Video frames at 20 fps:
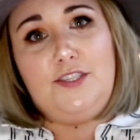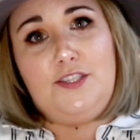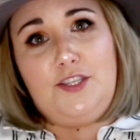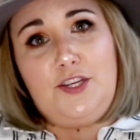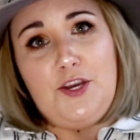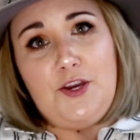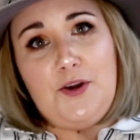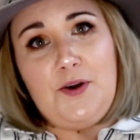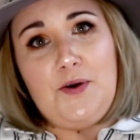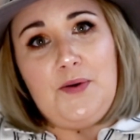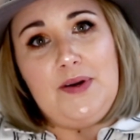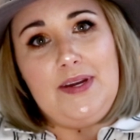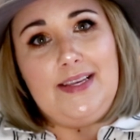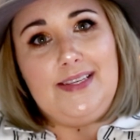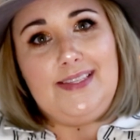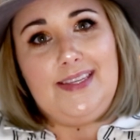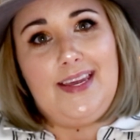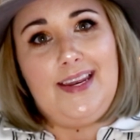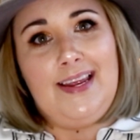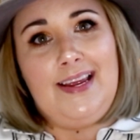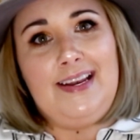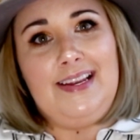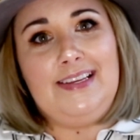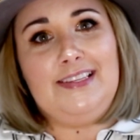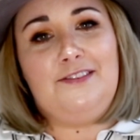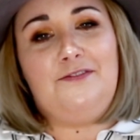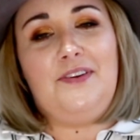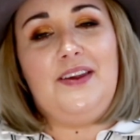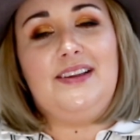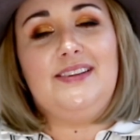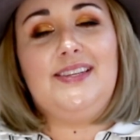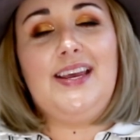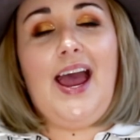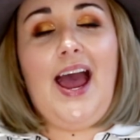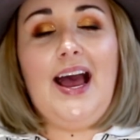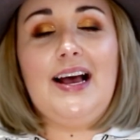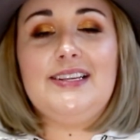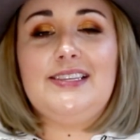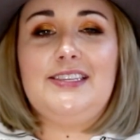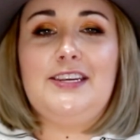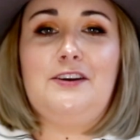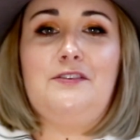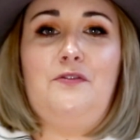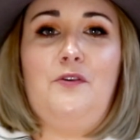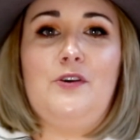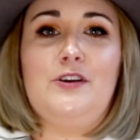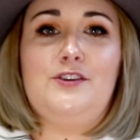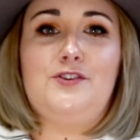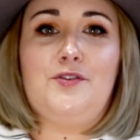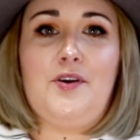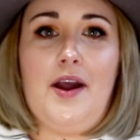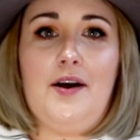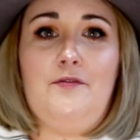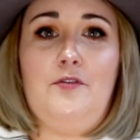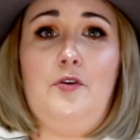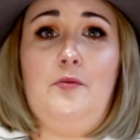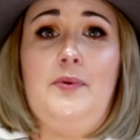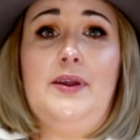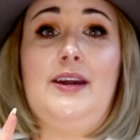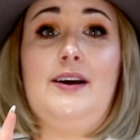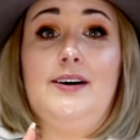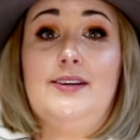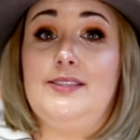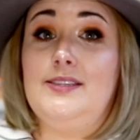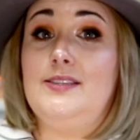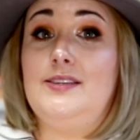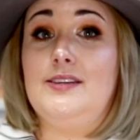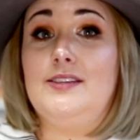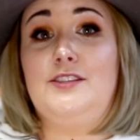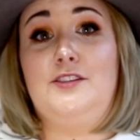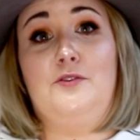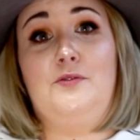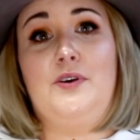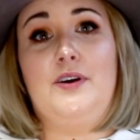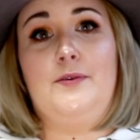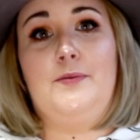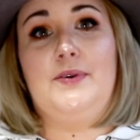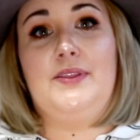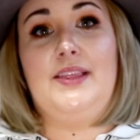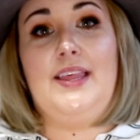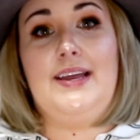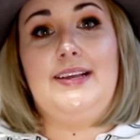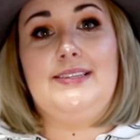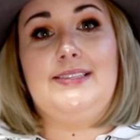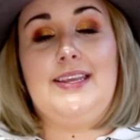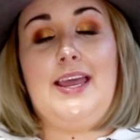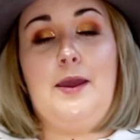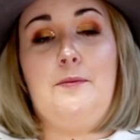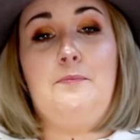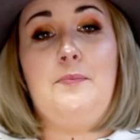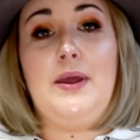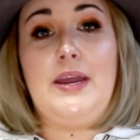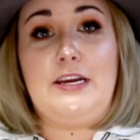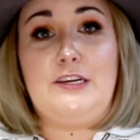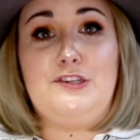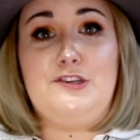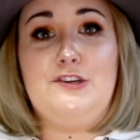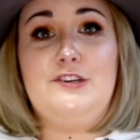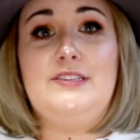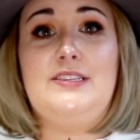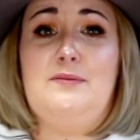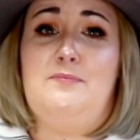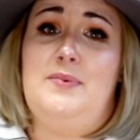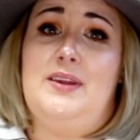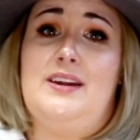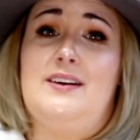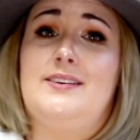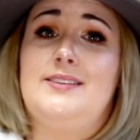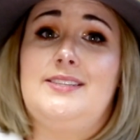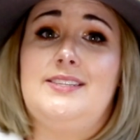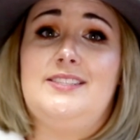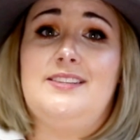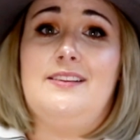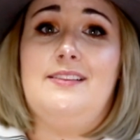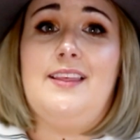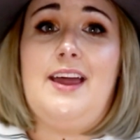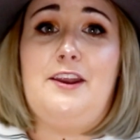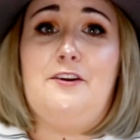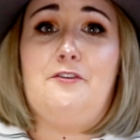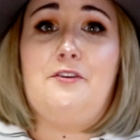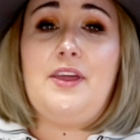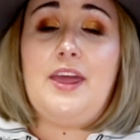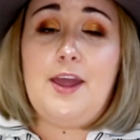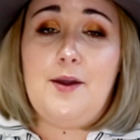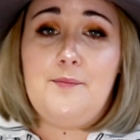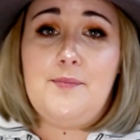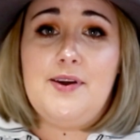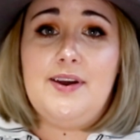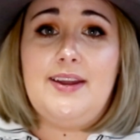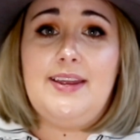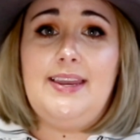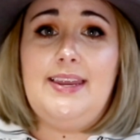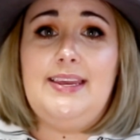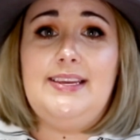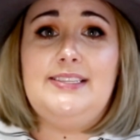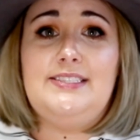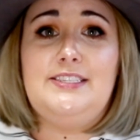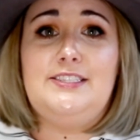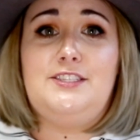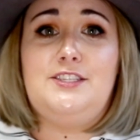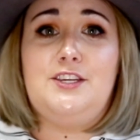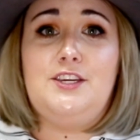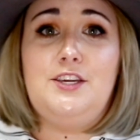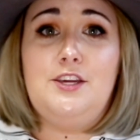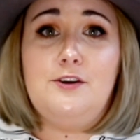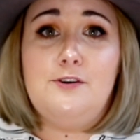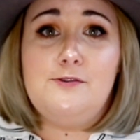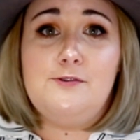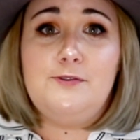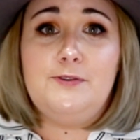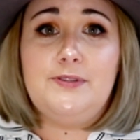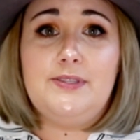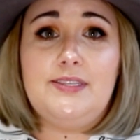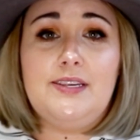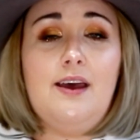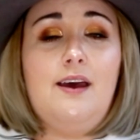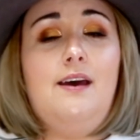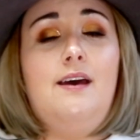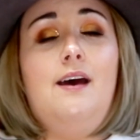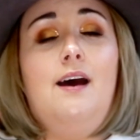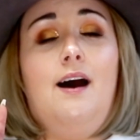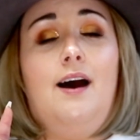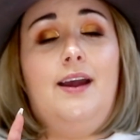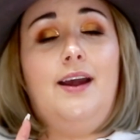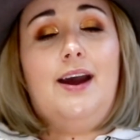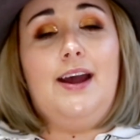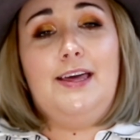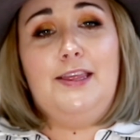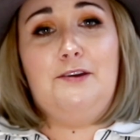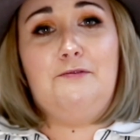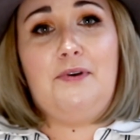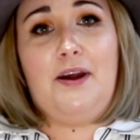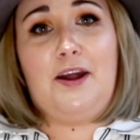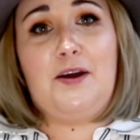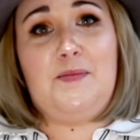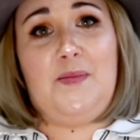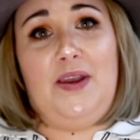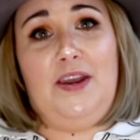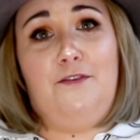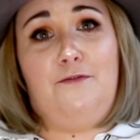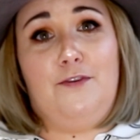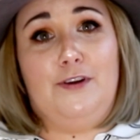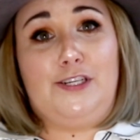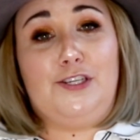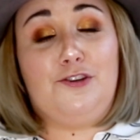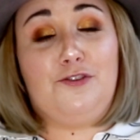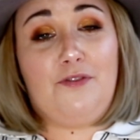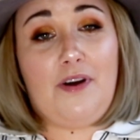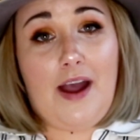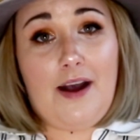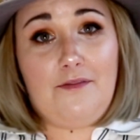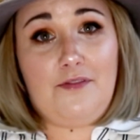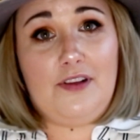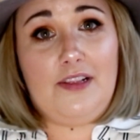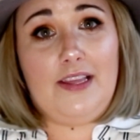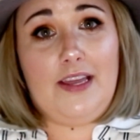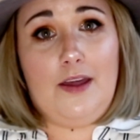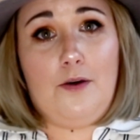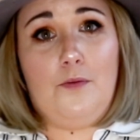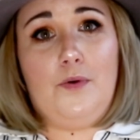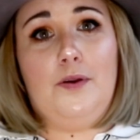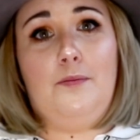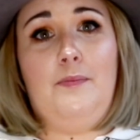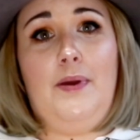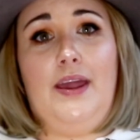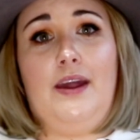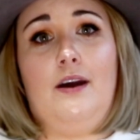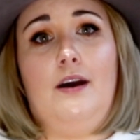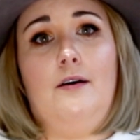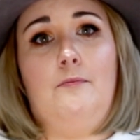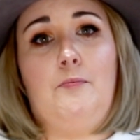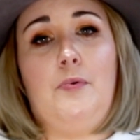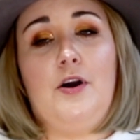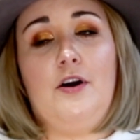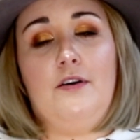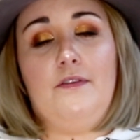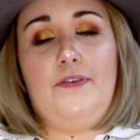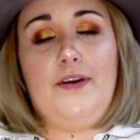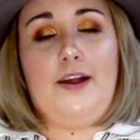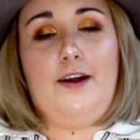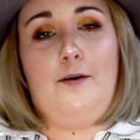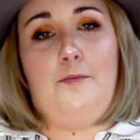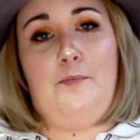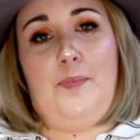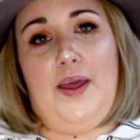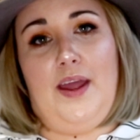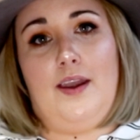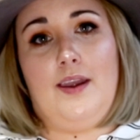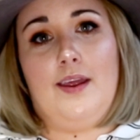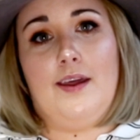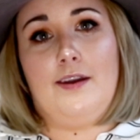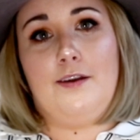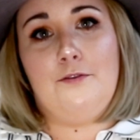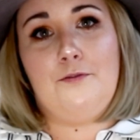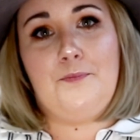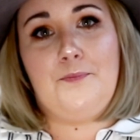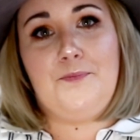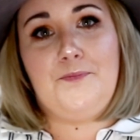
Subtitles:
Two is that it is fantastic for travel because it does so good with landscape pictures, and because it's a lighter camera and easy to use, I highly recommend it for travel. It would make a perfect companion.